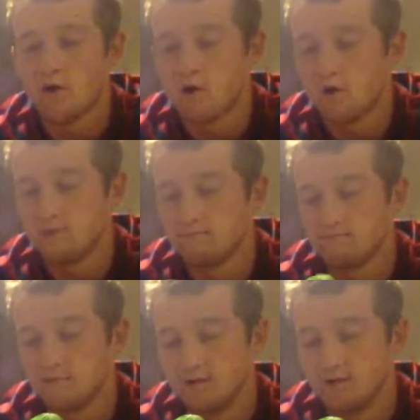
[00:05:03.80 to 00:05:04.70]
all.
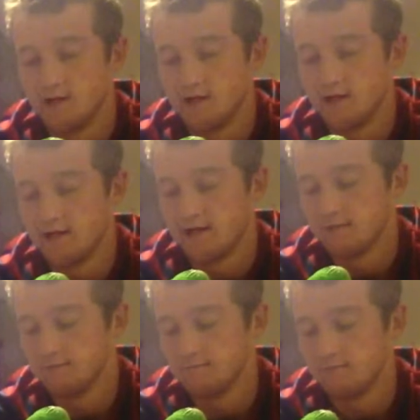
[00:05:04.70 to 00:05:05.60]

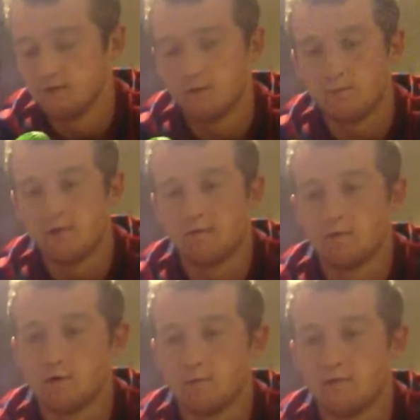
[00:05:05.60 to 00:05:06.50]
You know, we played for
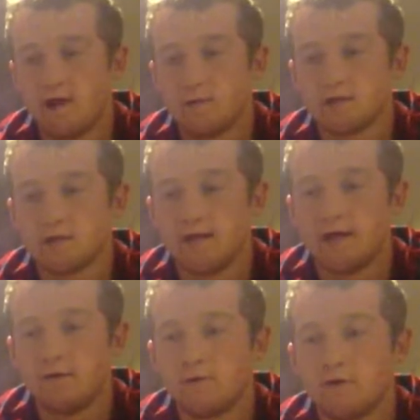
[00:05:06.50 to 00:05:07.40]
a couple of hours on
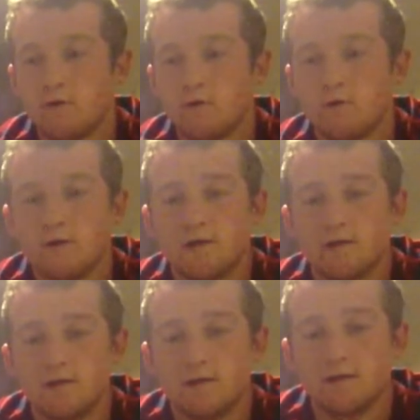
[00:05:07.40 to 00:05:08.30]
there, nothing at all.
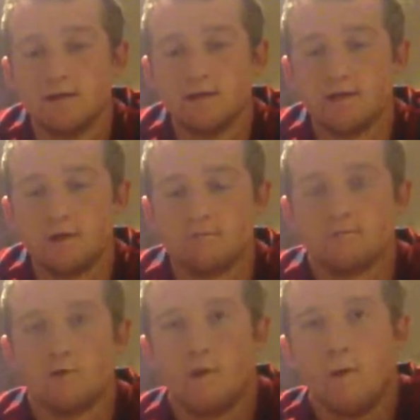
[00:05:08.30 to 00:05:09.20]
You know,
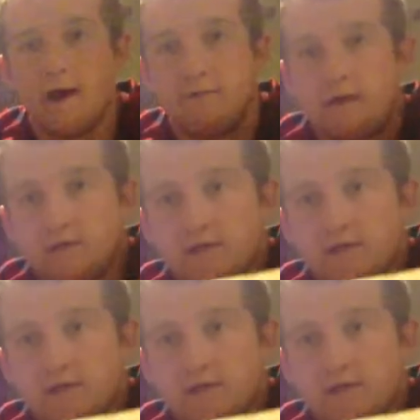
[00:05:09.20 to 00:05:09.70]
no wear around the